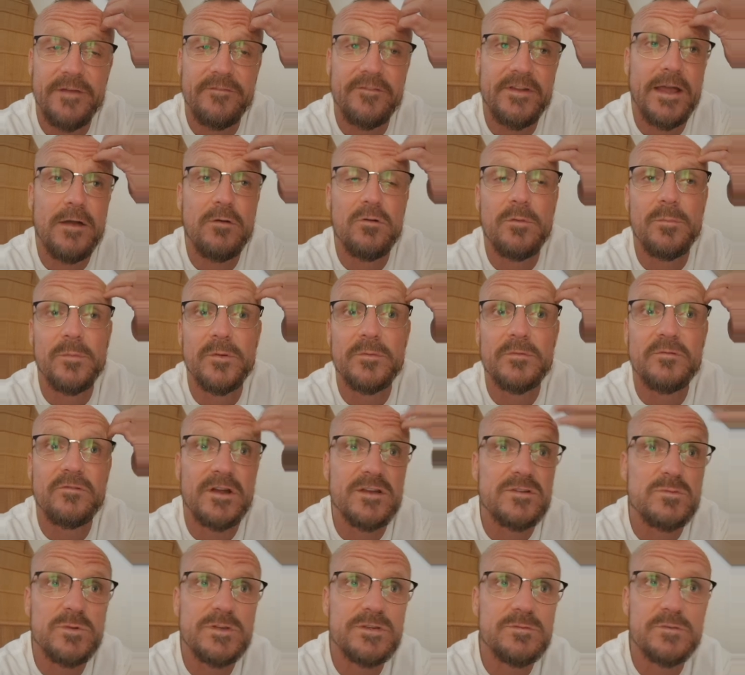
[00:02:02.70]
you have an algal bloom
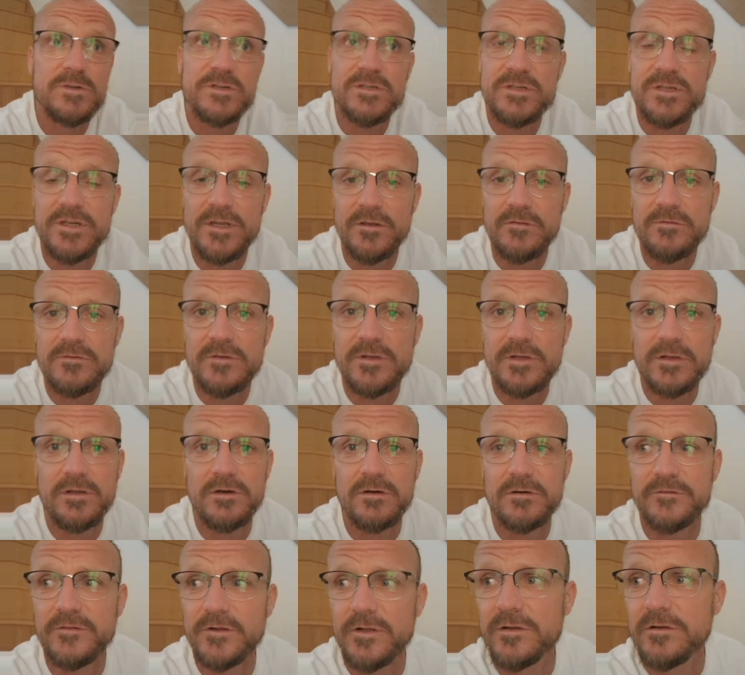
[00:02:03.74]
crash, which you know a
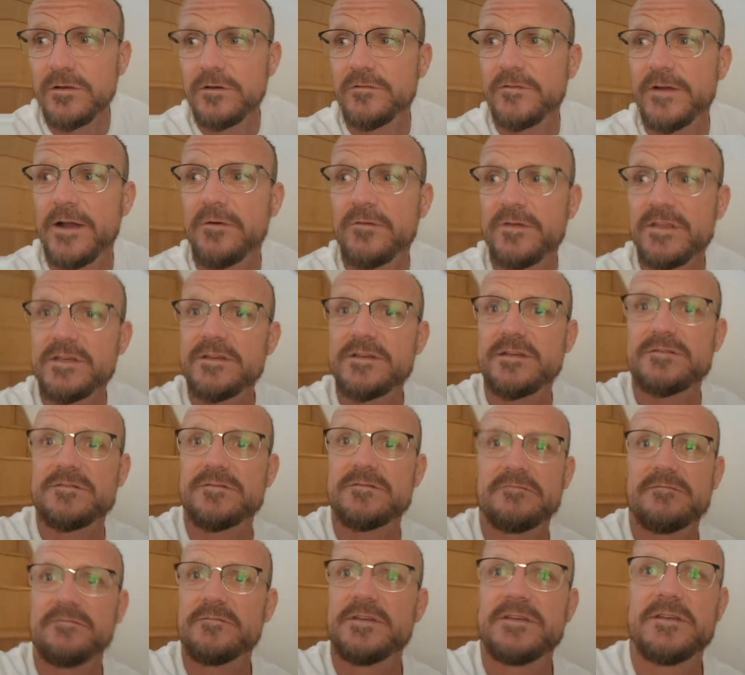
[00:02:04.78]
lot of algae
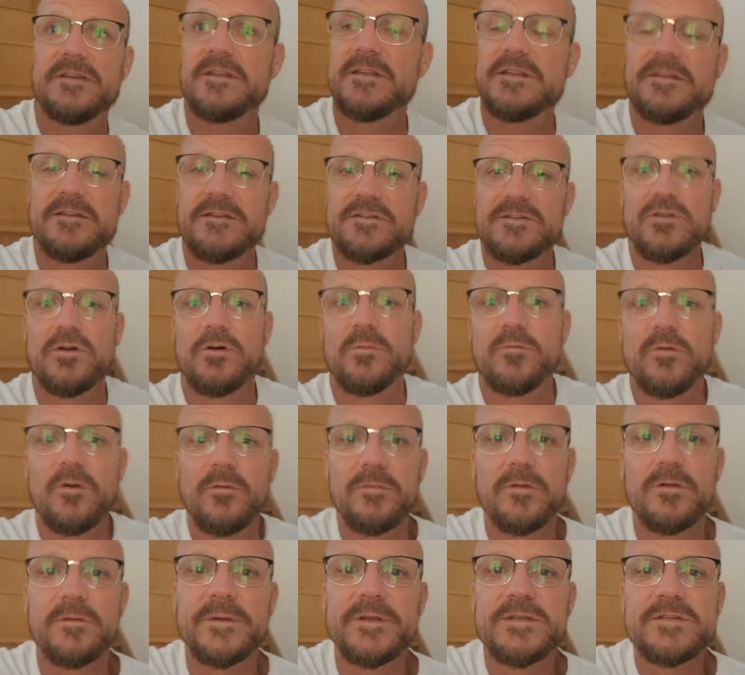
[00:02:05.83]
doesn't it's not a
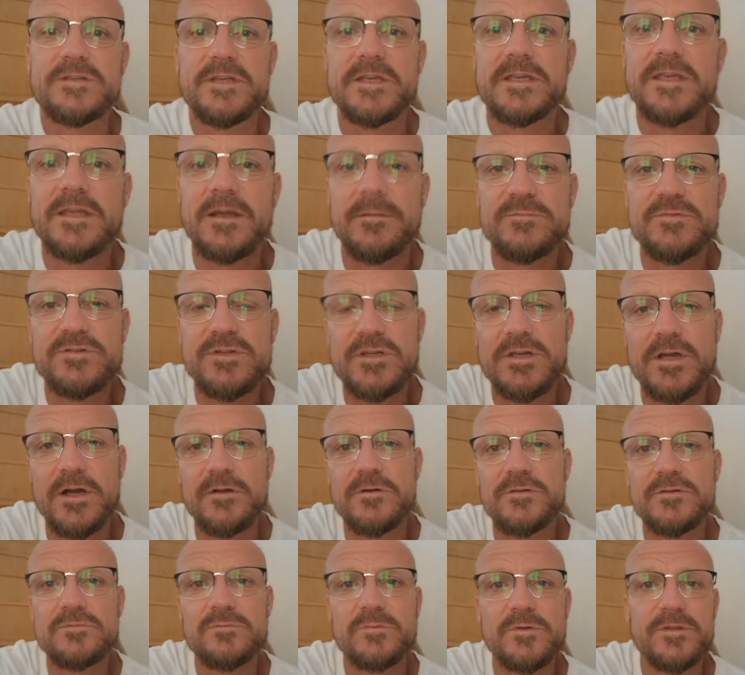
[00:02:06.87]
problem. It comes and
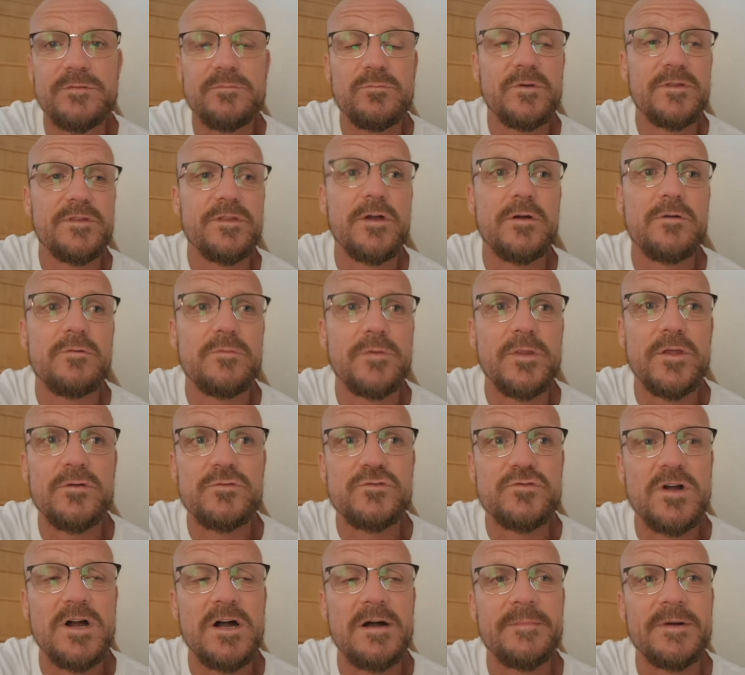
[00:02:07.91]
goes with no
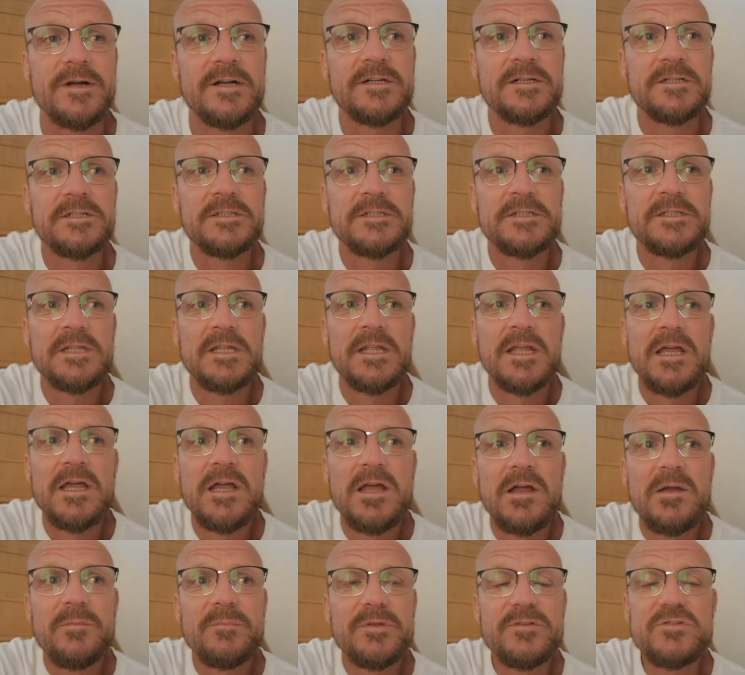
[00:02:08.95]
drama.
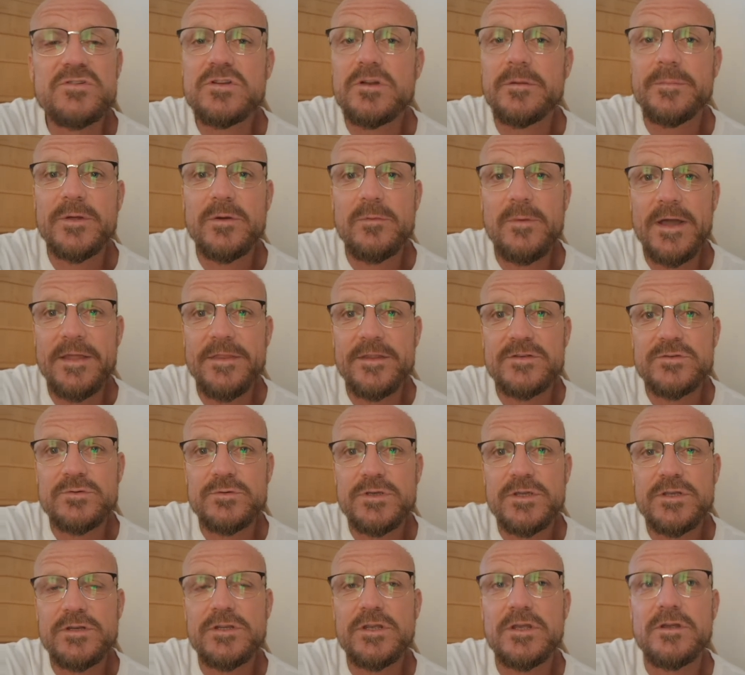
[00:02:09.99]
But you just got to be aware, and that's all
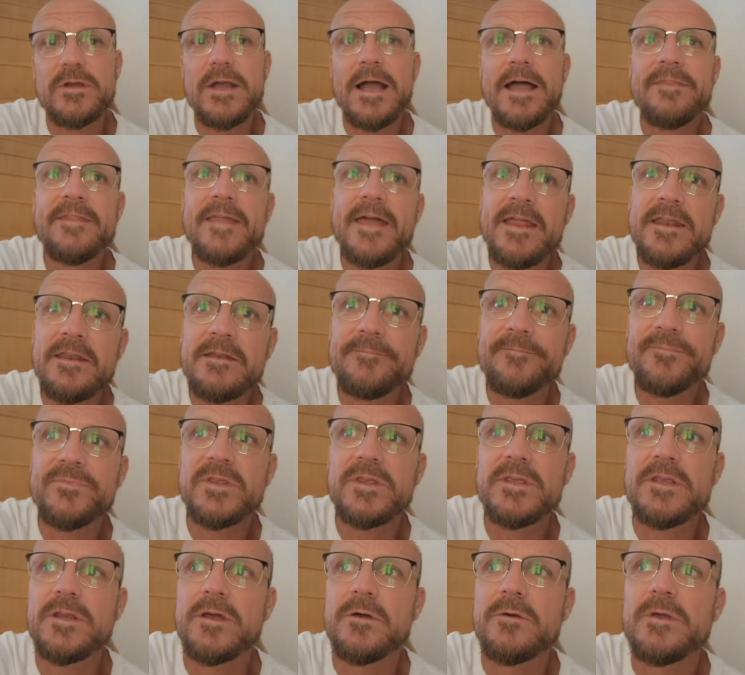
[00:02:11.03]
you can do. And then
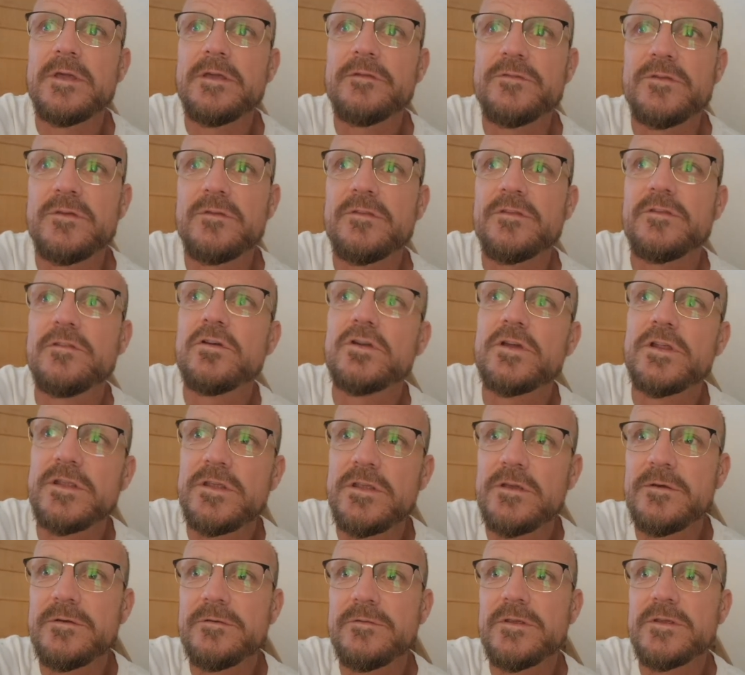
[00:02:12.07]
you know if you look at
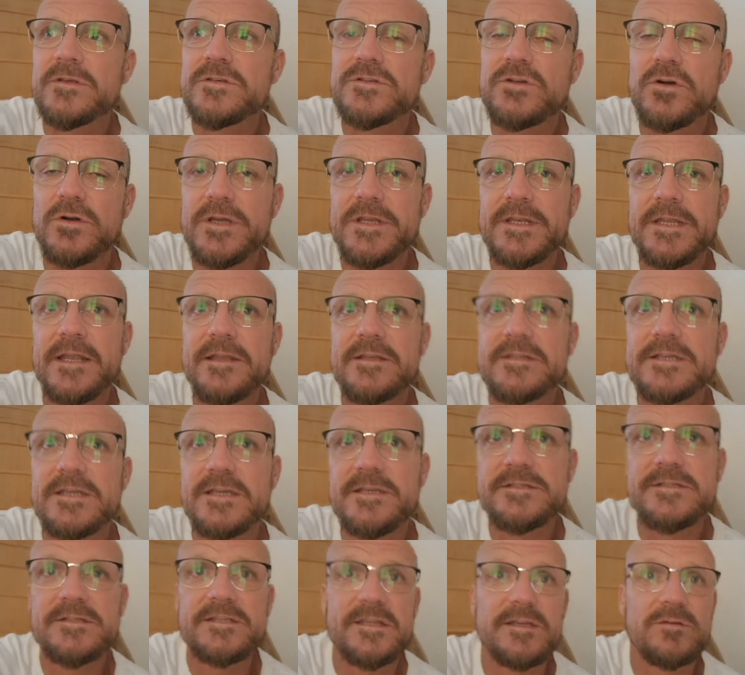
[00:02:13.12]
your stocking
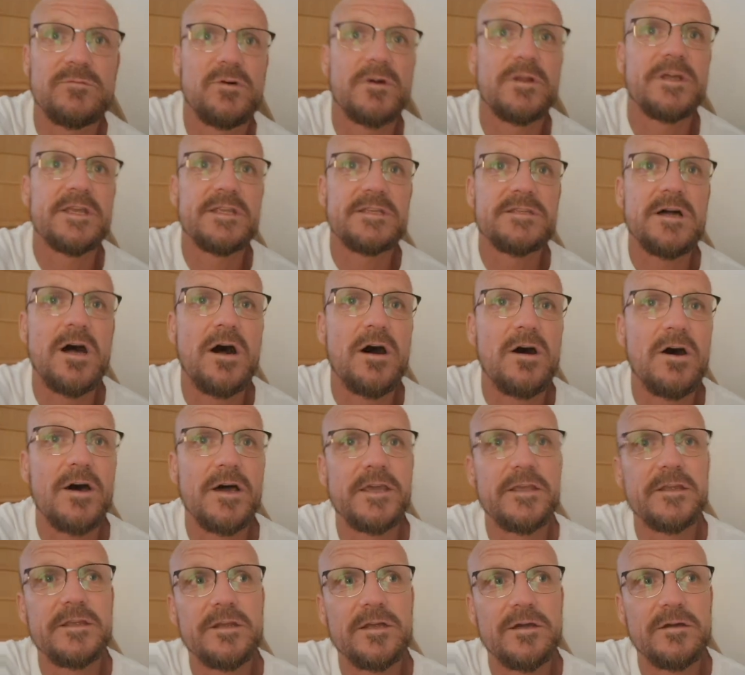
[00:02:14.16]
densities and think, well, it is high,
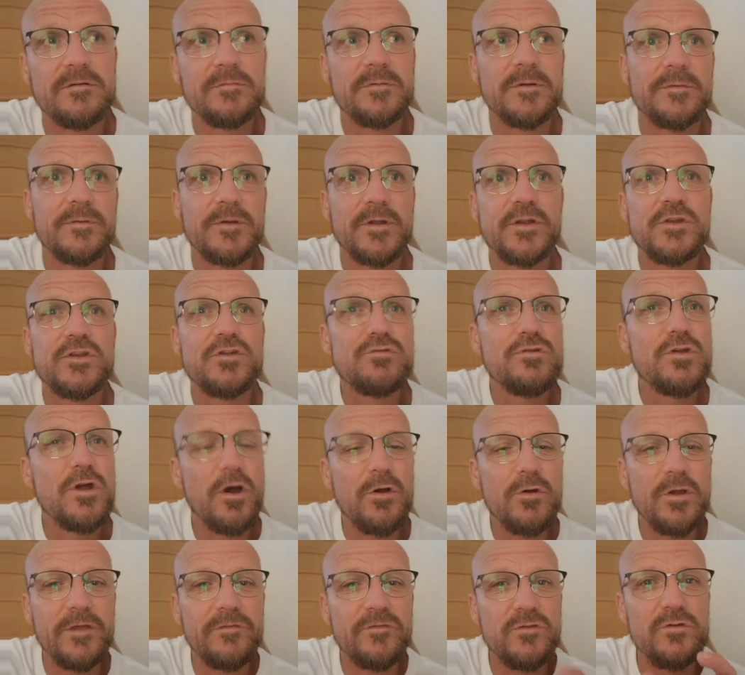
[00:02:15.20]
you know, blah, blah, blah, and you
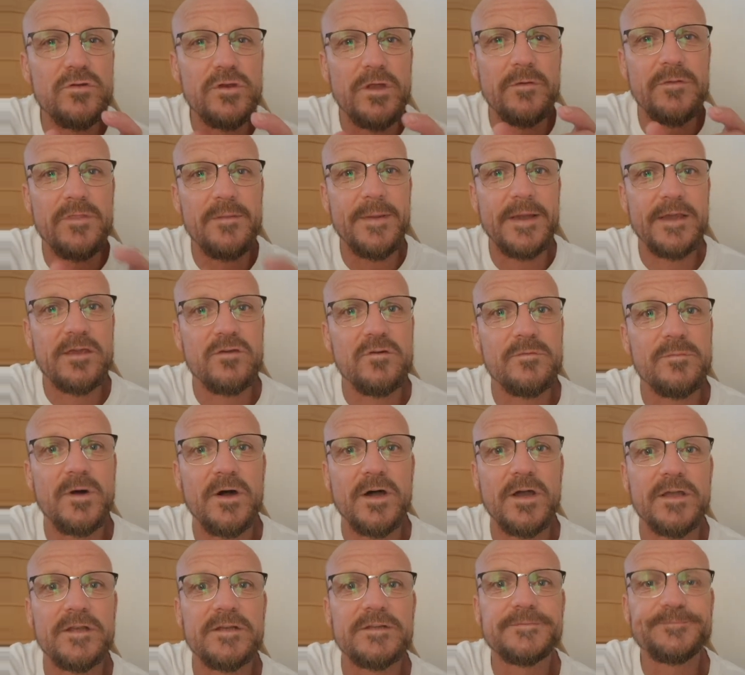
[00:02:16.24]
know if you know in the back of your
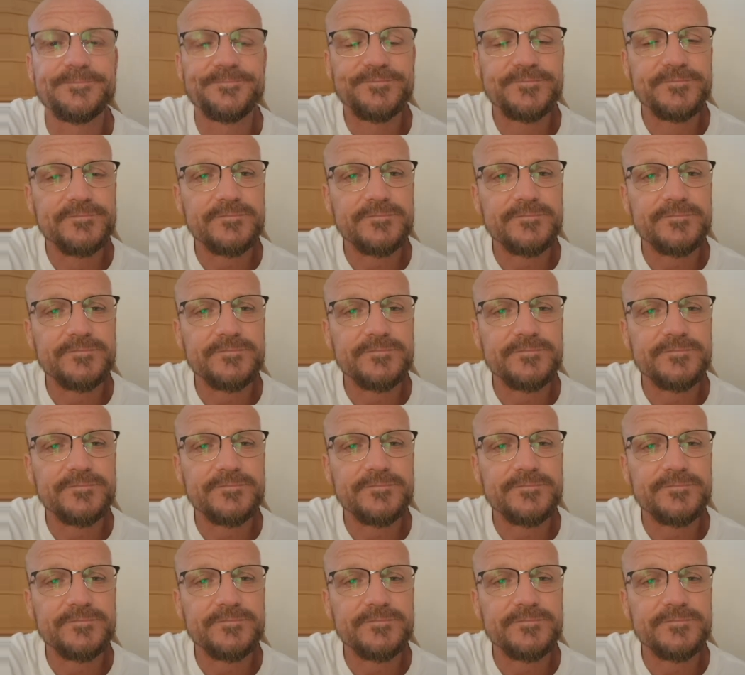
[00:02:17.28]
mind